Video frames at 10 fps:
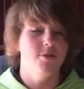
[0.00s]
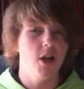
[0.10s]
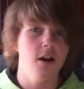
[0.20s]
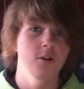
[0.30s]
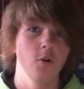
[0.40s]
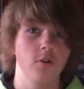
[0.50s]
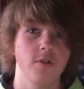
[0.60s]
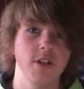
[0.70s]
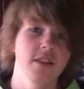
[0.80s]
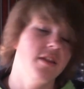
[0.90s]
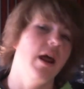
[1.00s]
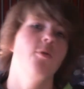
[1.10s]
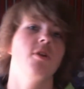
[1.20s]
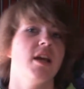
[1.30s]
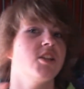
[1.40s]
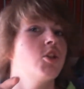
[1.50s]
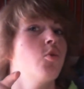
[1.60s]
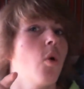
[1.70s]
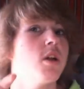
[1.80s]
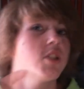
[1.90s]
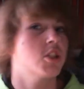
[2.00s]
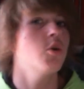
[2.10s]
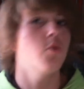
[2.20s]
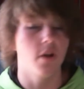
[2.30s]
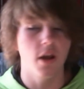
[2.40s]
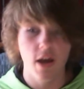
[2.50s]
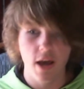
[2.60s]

was talking to Order and Death, and I will get you one soon.